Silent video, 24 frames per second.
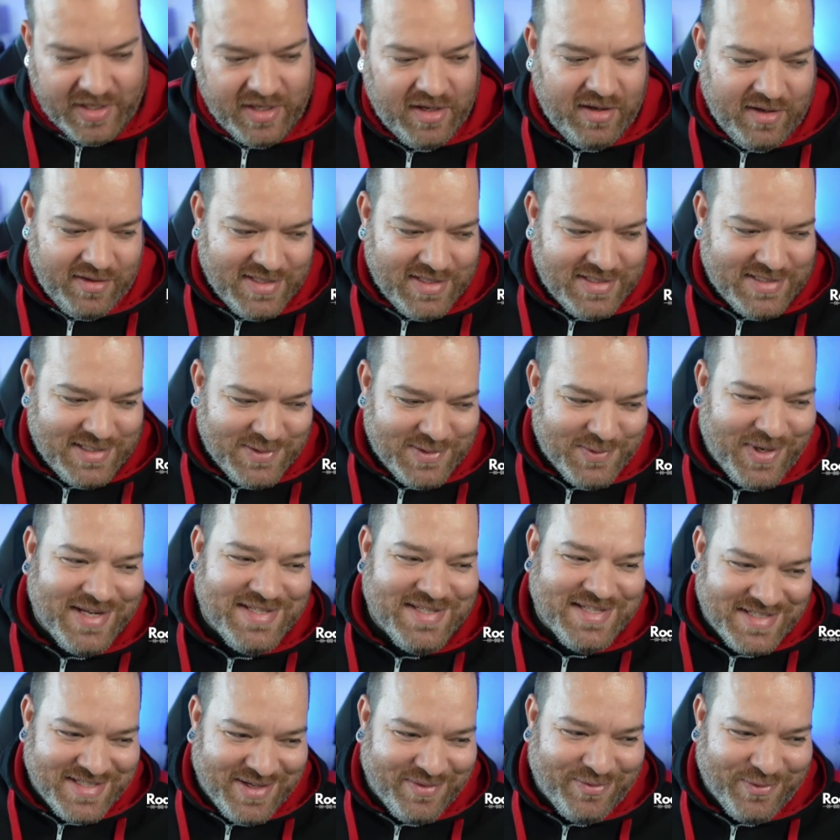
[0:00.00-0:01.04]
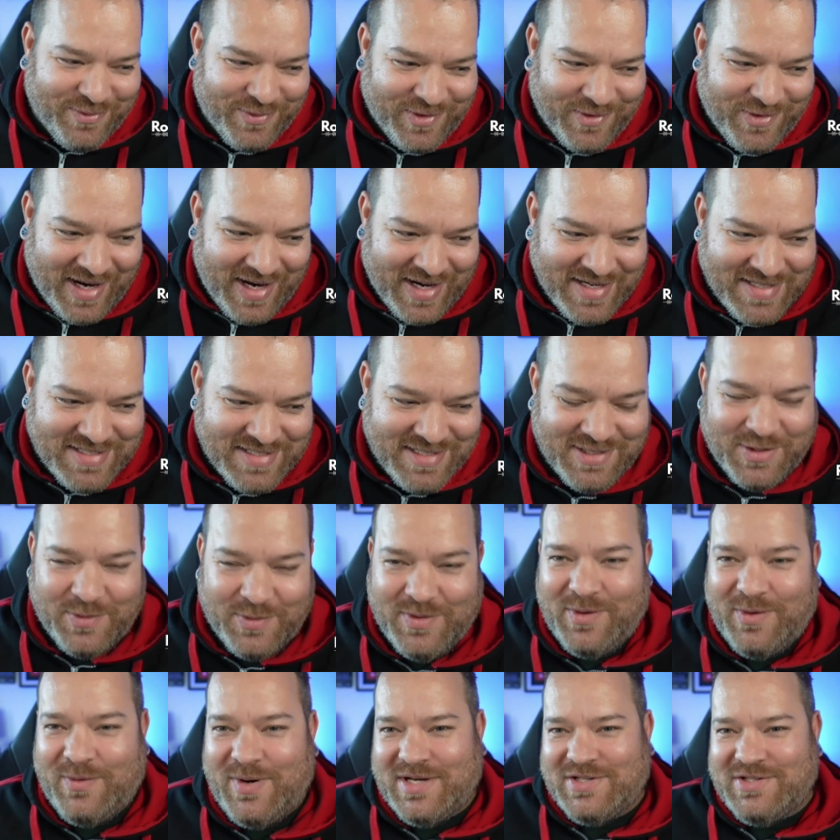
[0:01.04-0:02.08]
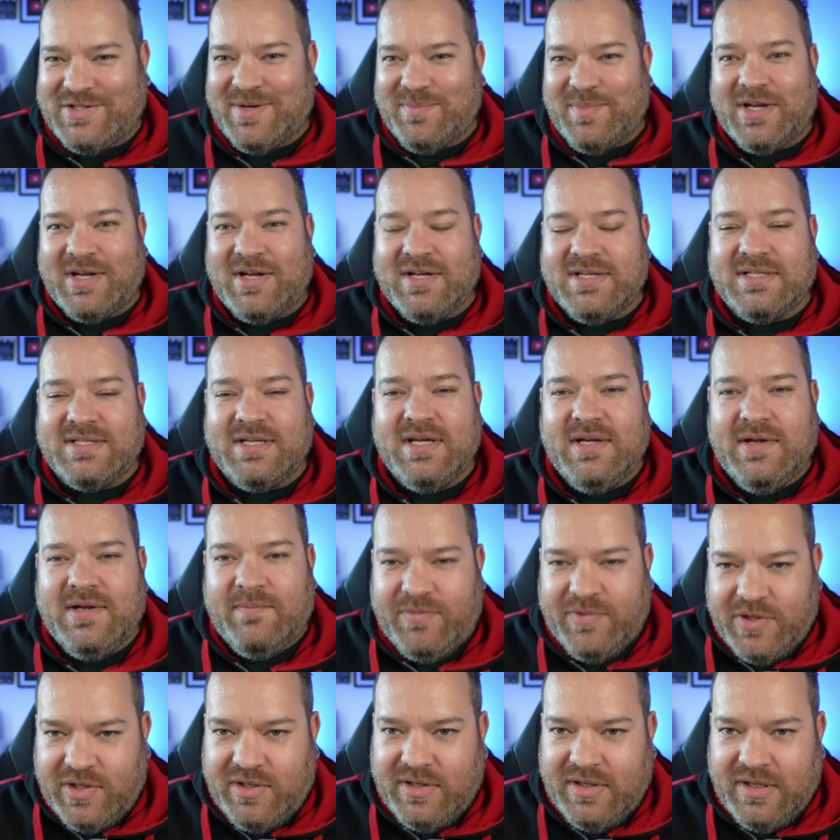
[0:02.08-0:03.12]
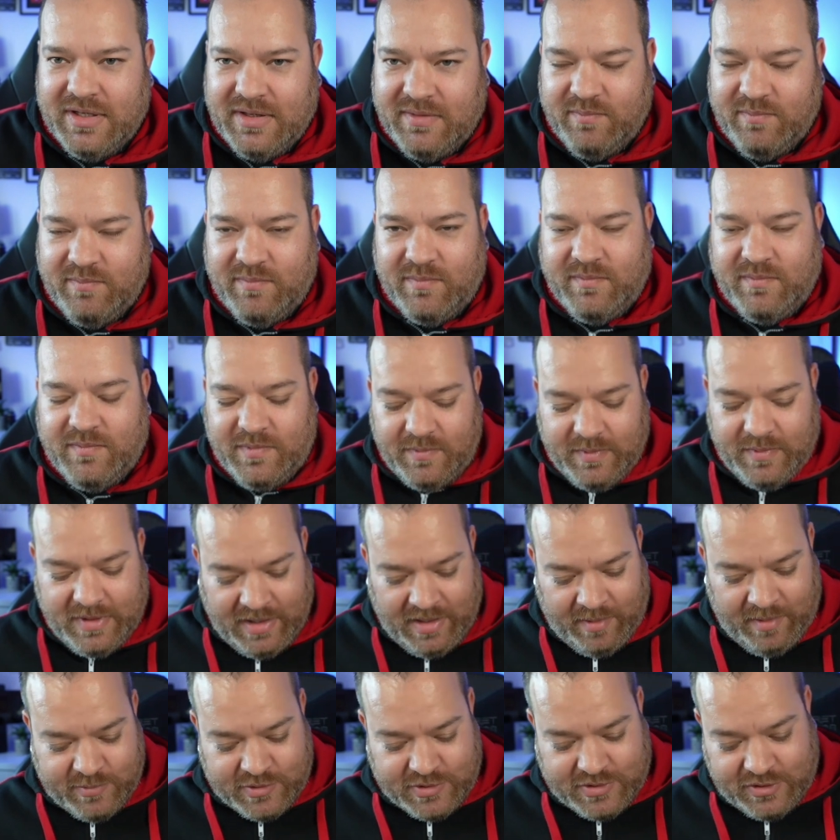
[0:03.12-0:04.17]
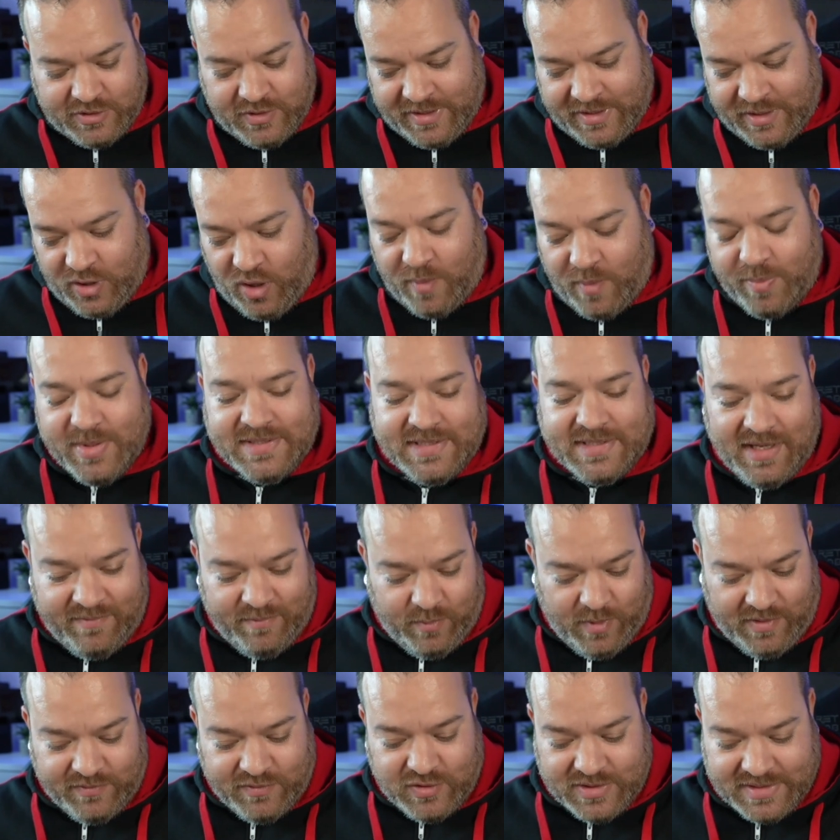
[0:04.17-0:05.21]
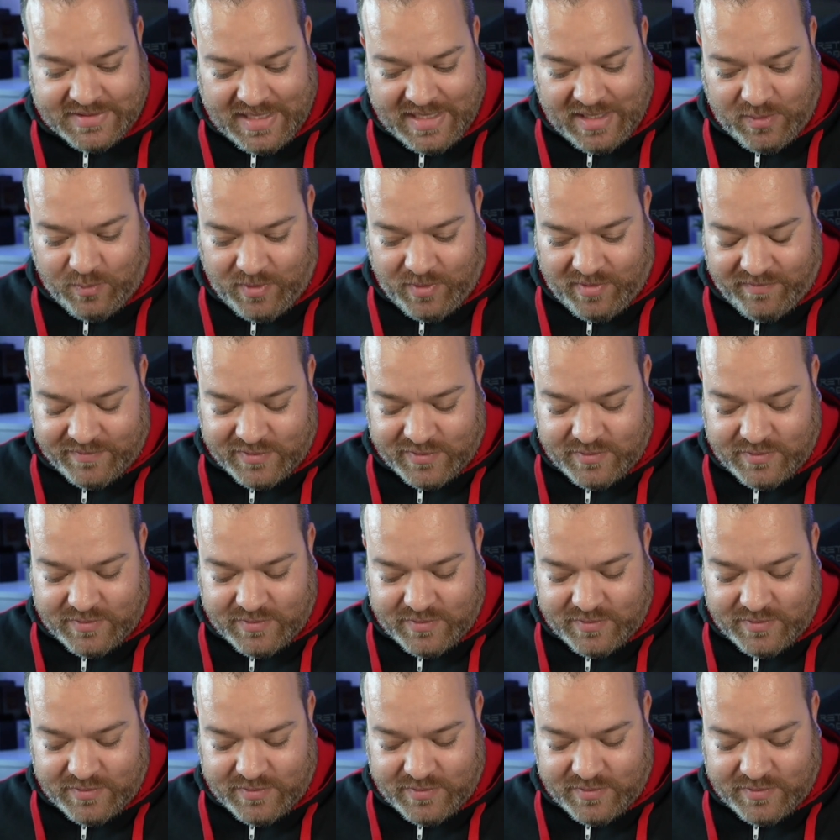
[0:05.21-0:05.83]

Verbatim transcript: this is why it's a difficult answer to the question, because I'm doing the opposite of what I've just said with